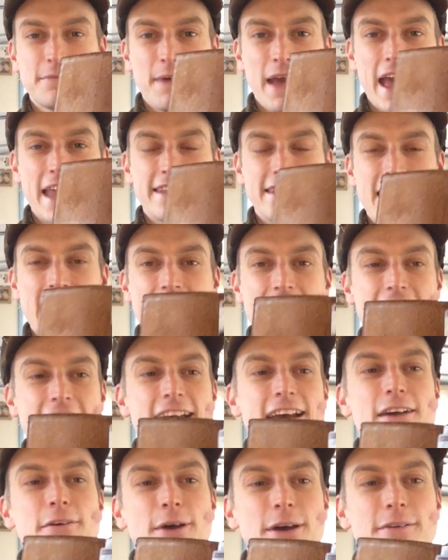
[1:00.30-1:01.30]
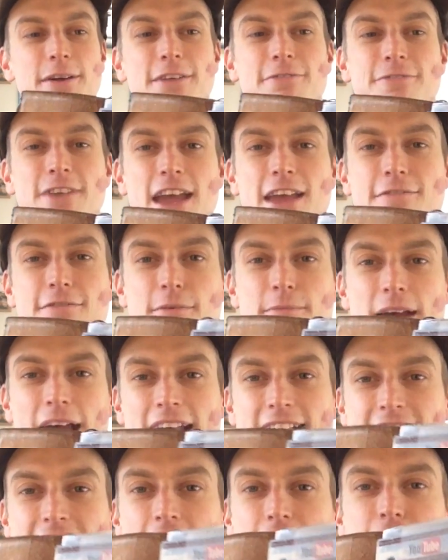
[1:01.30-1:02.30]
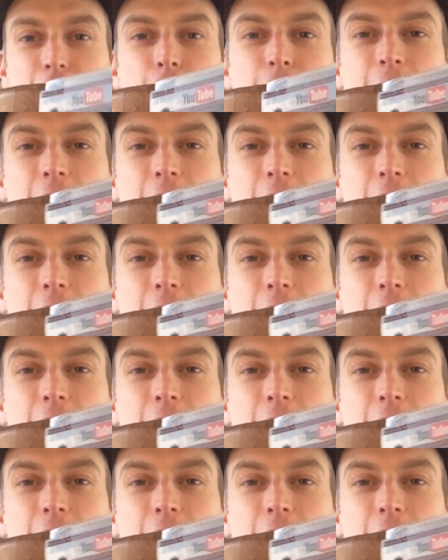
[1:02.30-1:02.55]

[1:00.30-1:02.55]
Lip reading: pen there, one of my favourite pens ever,